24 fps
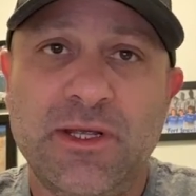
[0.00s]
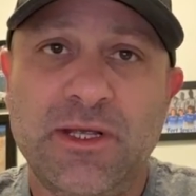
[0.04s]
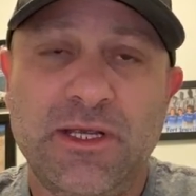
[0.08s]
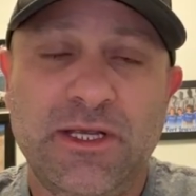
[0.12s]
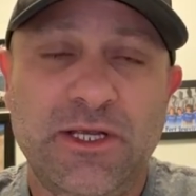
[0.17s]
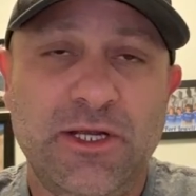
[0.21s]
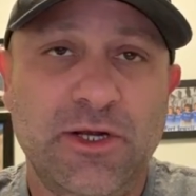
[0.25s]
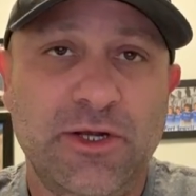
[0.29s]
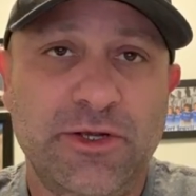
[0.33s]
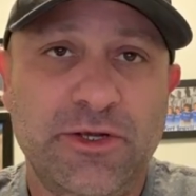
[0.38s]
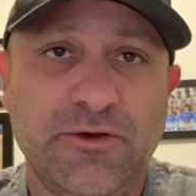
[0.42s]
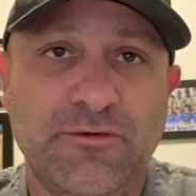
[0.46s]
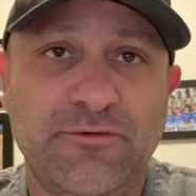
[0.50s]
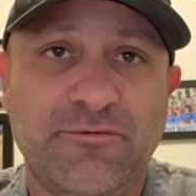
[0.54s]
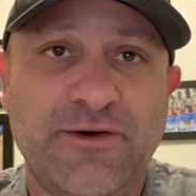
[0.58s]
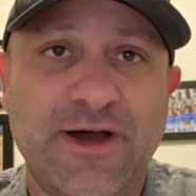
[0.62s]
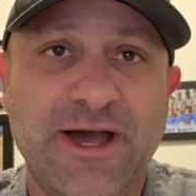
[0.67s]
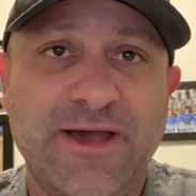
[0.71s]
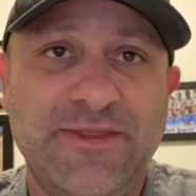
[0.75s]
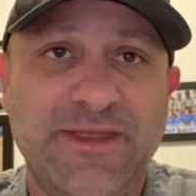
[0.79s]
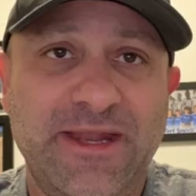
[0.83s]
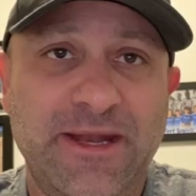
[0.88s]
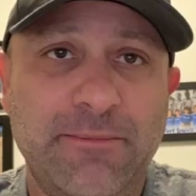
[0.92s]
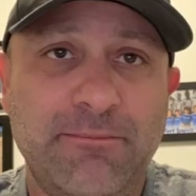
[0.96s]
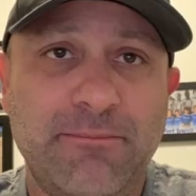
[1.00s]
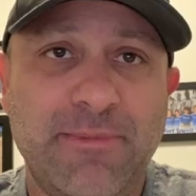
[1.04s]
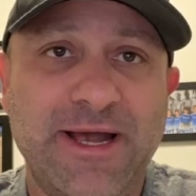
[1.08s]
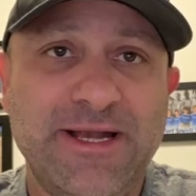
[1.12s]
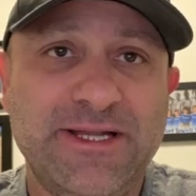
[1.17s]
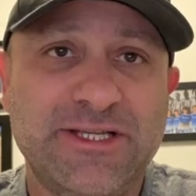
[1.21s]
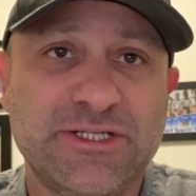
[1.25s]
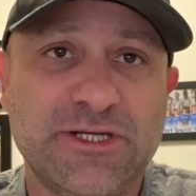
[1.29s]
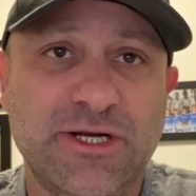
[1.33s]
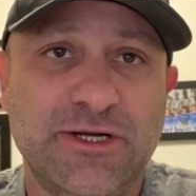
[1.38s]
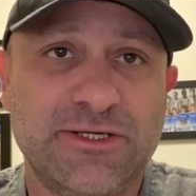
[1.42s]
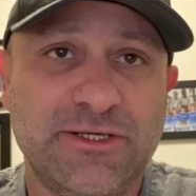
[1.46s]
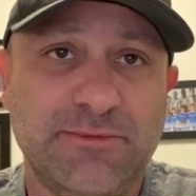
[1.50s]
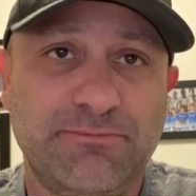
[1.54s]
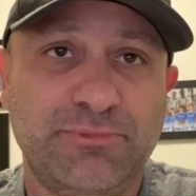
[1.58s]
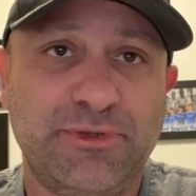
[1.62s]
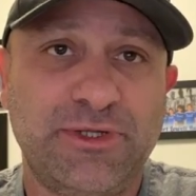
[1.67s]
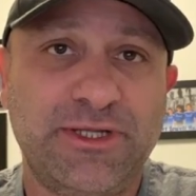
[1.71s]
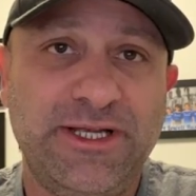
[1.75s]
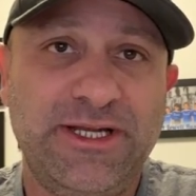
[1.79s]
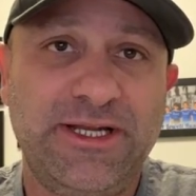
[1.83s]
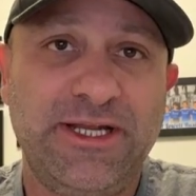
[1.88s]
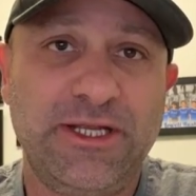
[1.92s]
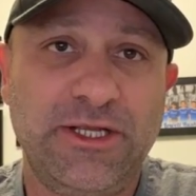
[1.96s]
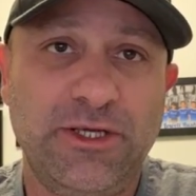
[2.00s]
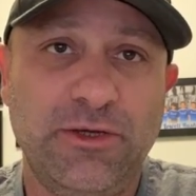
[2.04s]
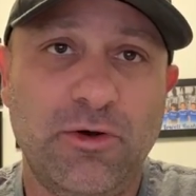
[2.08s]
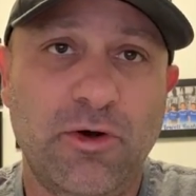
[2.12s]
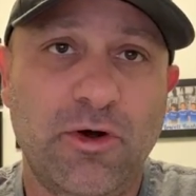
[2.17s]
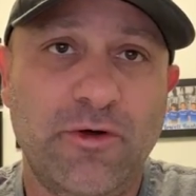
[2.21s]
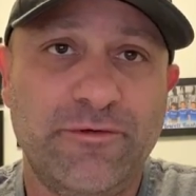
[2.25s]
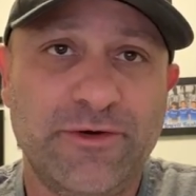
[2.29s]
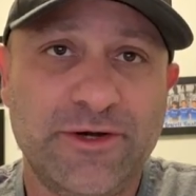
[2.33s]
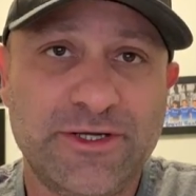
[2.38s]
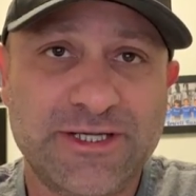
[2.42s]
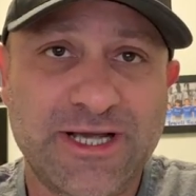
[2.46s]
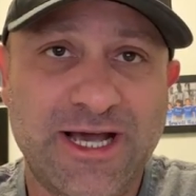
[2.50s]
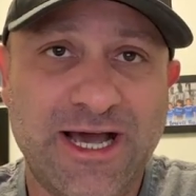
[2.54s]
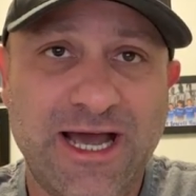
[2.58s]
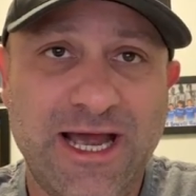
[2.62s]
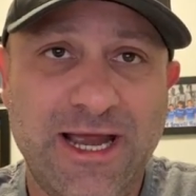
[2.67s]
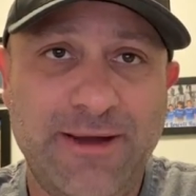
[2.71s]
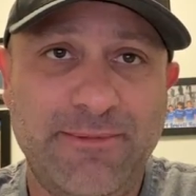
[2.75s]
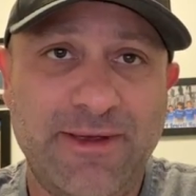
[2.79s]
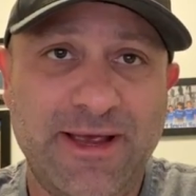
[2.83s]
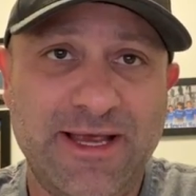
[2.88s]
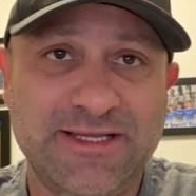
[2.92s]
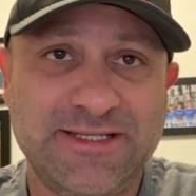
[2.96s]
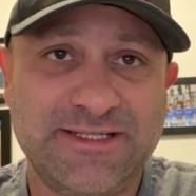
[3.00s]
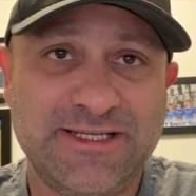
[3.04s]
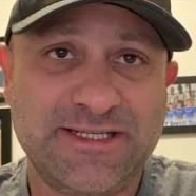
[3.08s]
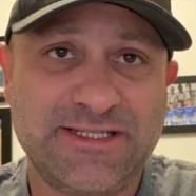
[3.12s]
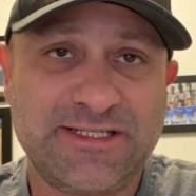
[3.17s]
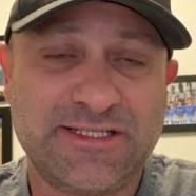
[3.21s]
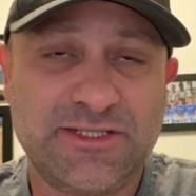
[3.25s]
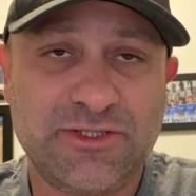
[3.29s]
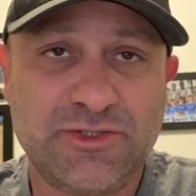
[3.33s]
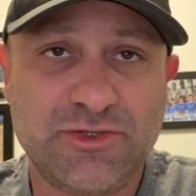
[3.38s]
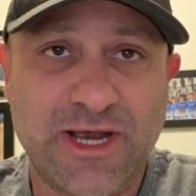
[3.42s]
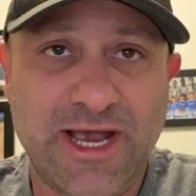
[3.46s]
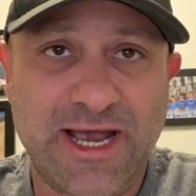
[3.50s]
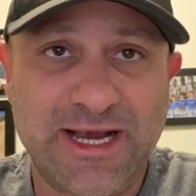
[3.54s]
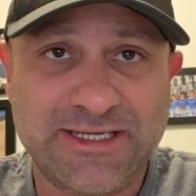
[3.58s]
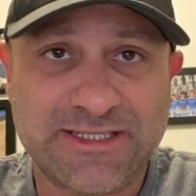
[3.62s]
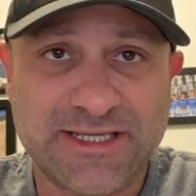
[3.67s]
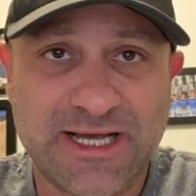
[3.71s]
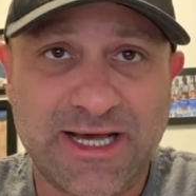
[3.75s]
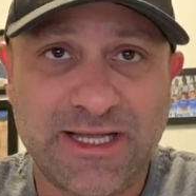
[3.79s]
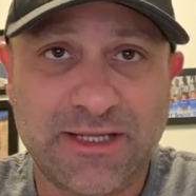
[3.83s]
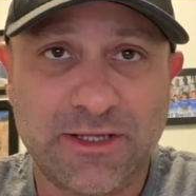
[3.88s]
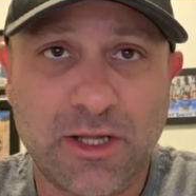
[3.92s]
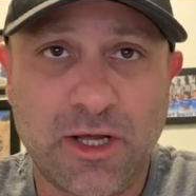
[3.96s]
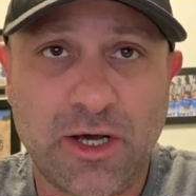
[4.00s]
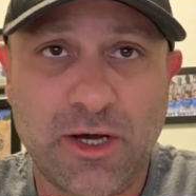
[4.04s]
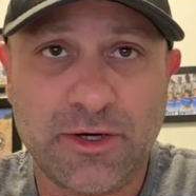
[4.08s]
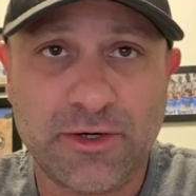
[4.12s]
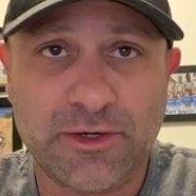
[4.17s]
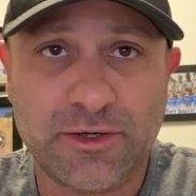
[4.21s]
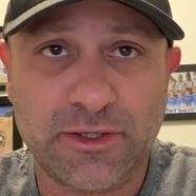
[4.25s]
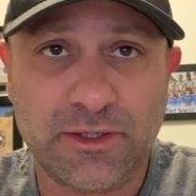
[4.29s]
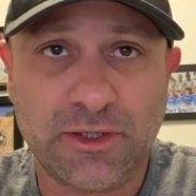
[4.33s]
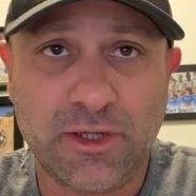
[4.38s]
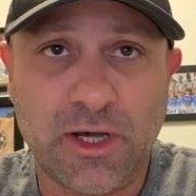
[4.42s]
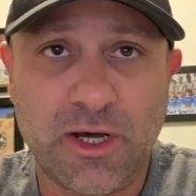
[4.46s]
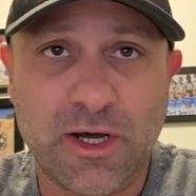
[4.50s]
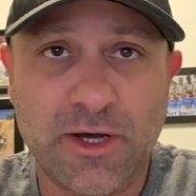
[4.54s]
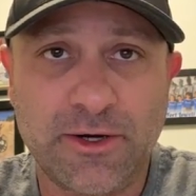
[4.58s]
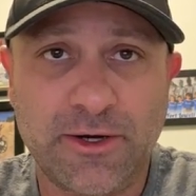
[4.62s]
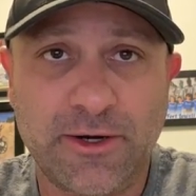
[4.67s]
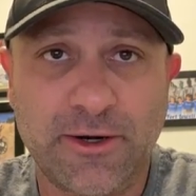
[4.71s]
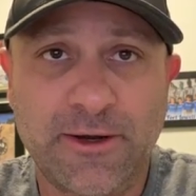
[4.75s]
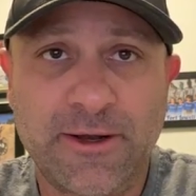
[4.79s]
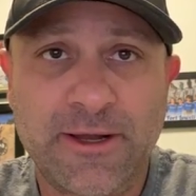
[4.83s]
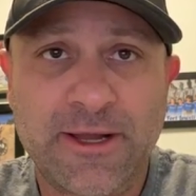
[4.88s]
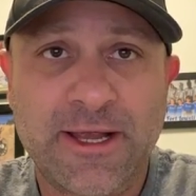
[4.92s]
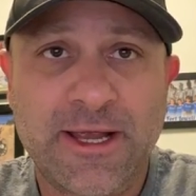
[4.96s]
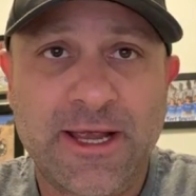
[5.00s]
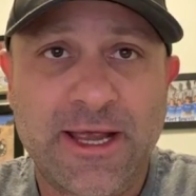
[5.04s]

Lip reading: you'll find that it might start depleting you over time as this drags on longer and longer.